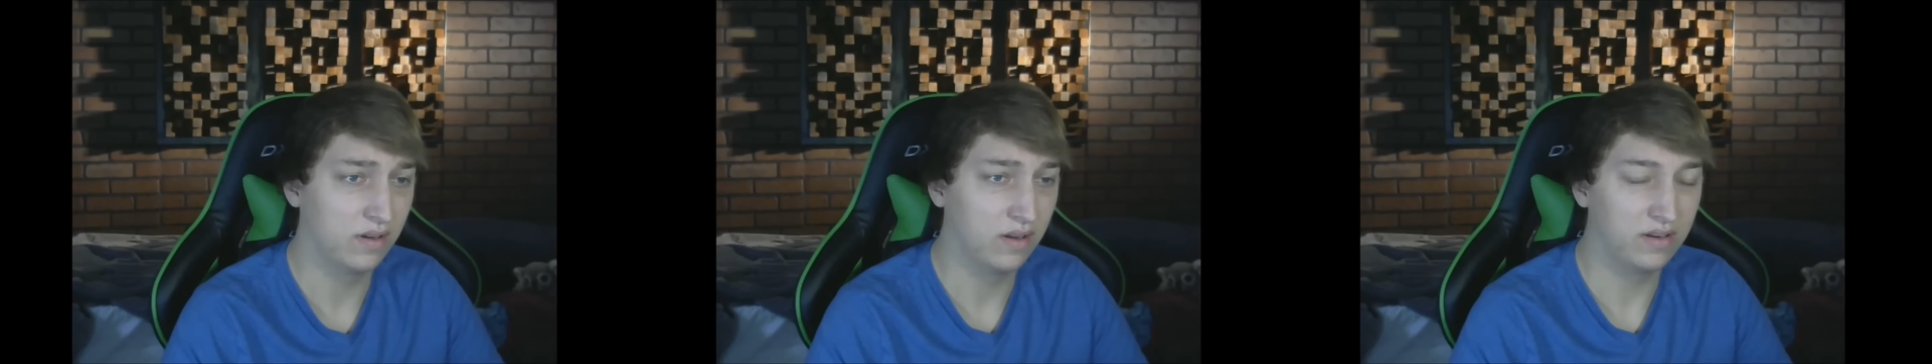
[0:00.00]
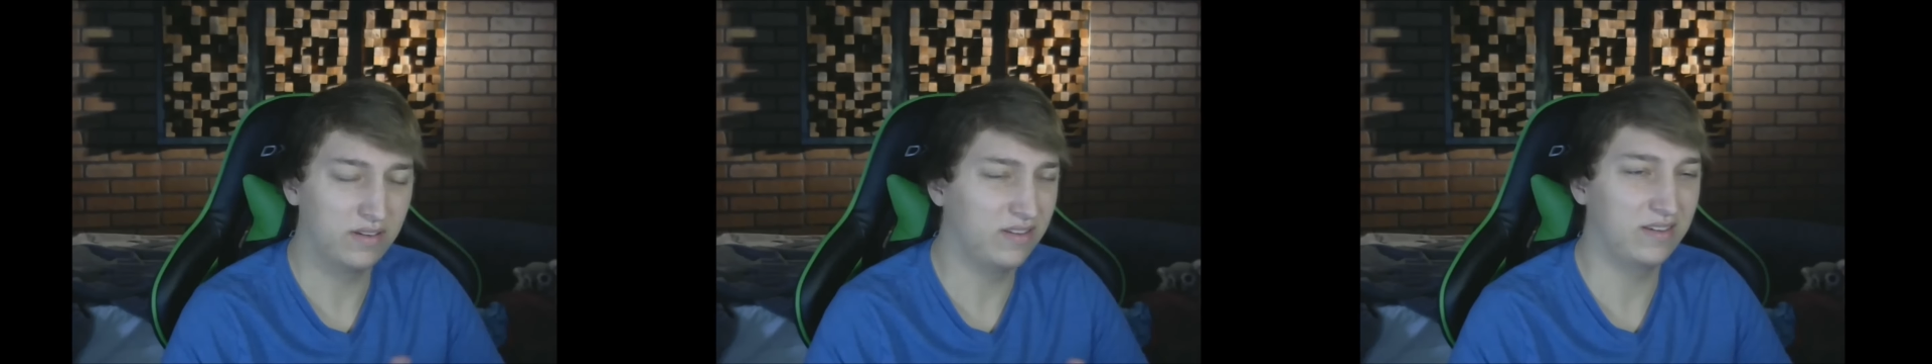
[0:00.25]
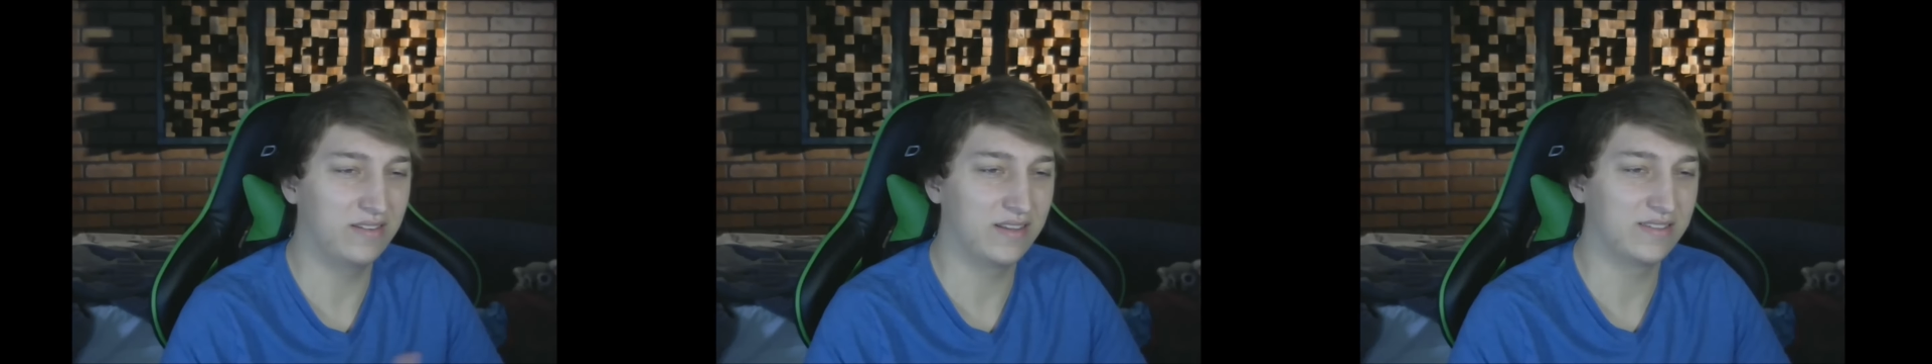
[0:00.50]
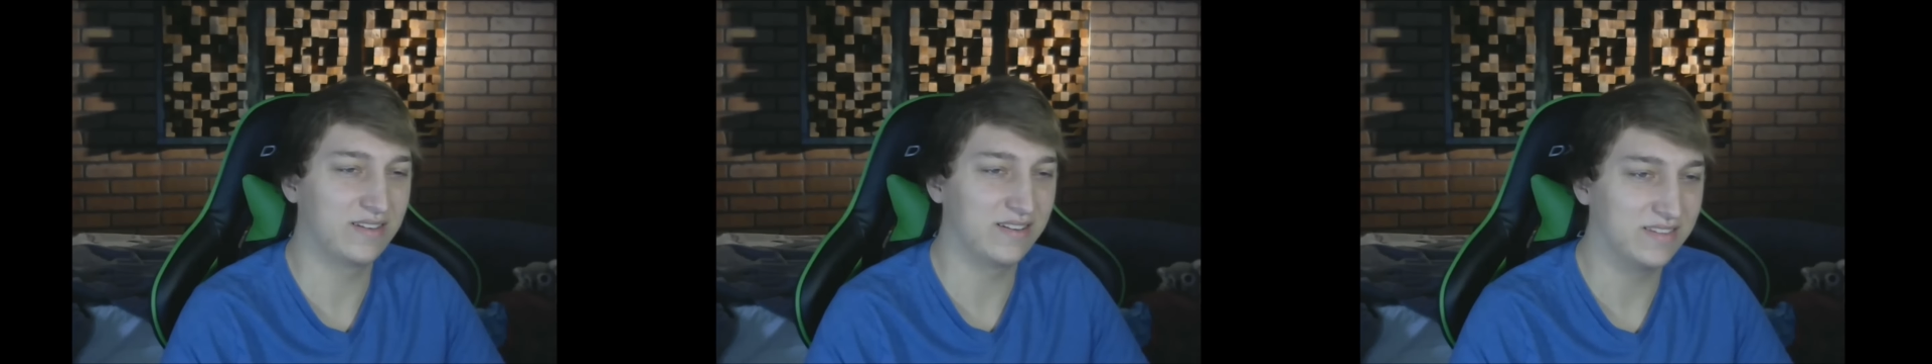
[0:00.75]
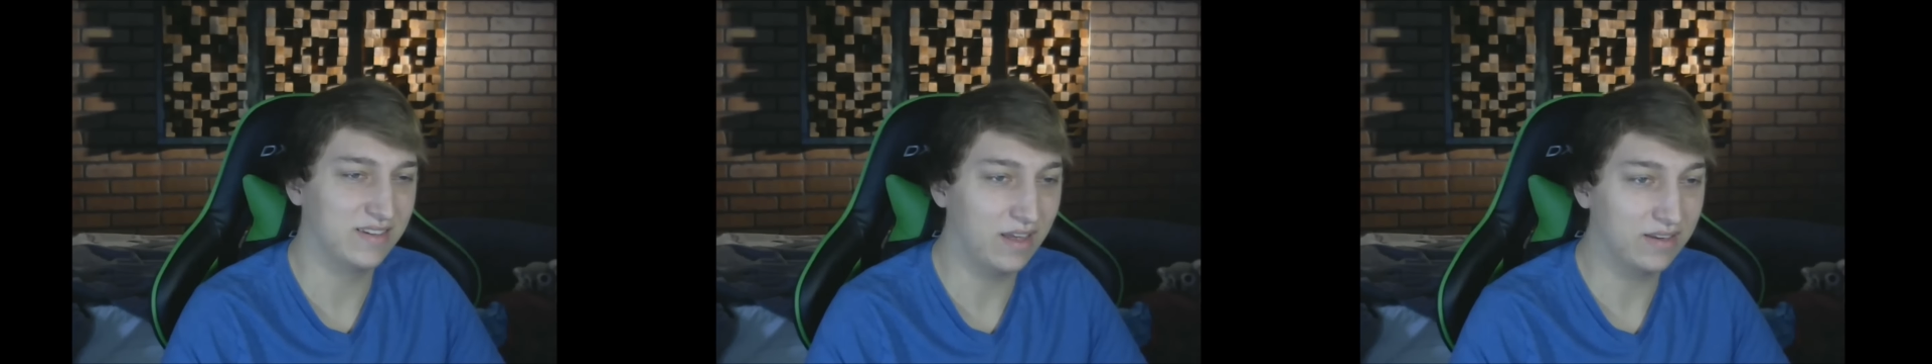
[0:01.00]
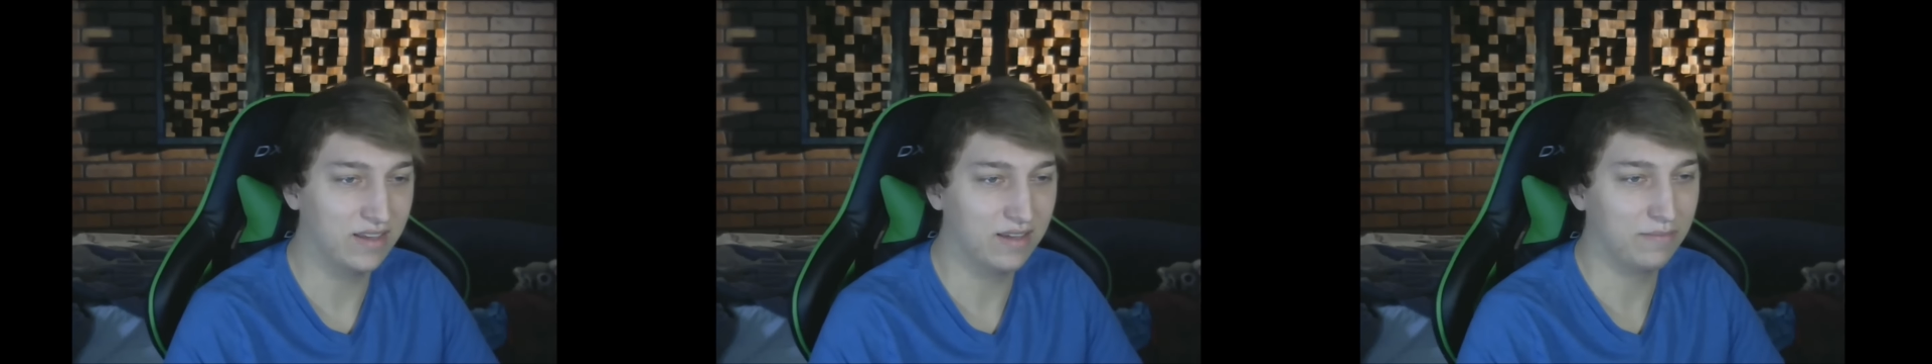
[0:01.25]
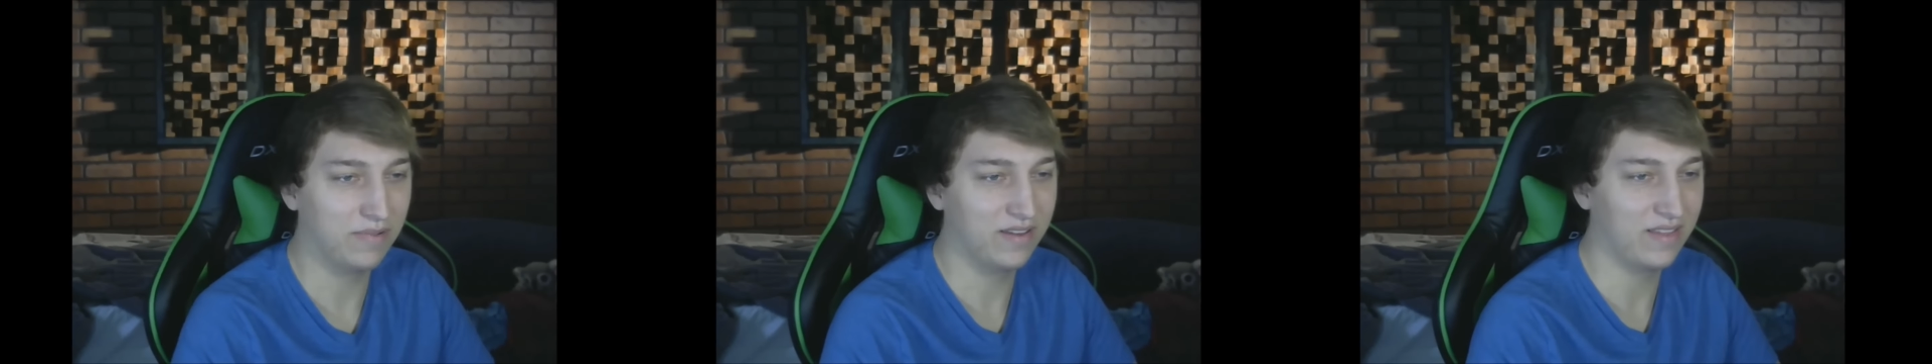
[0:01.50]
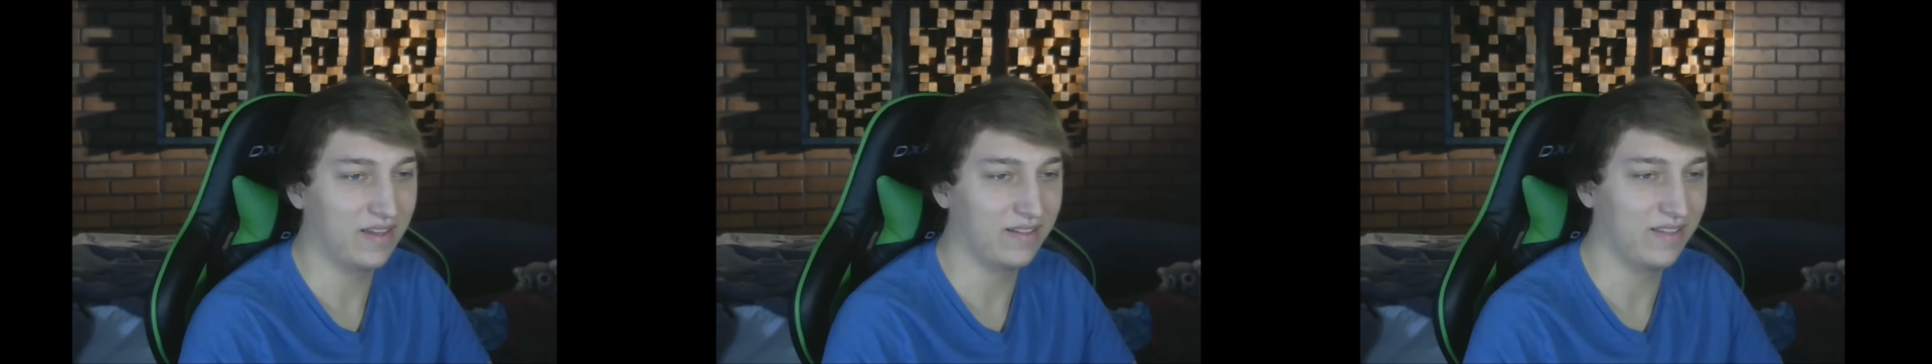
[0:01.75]
You, that's not. I can't play
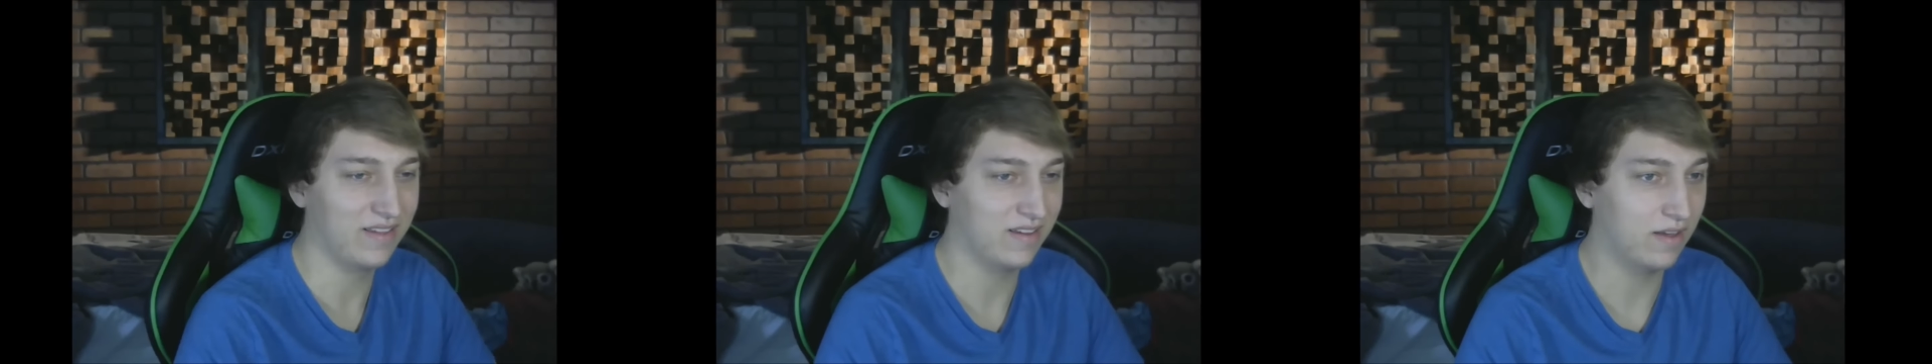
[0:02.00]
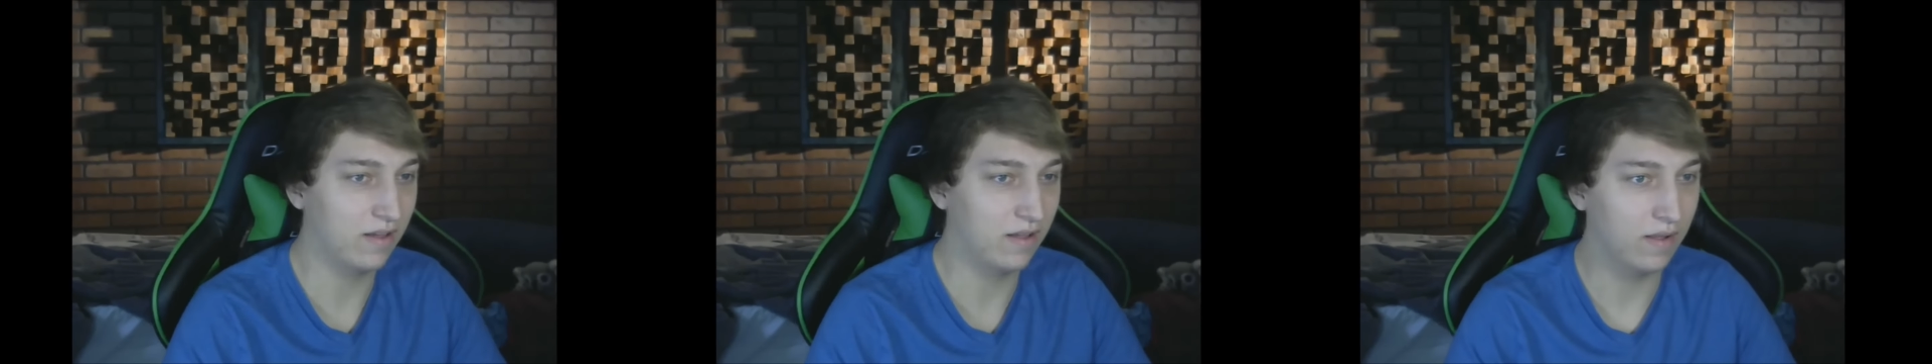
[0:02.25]
that, like, uh,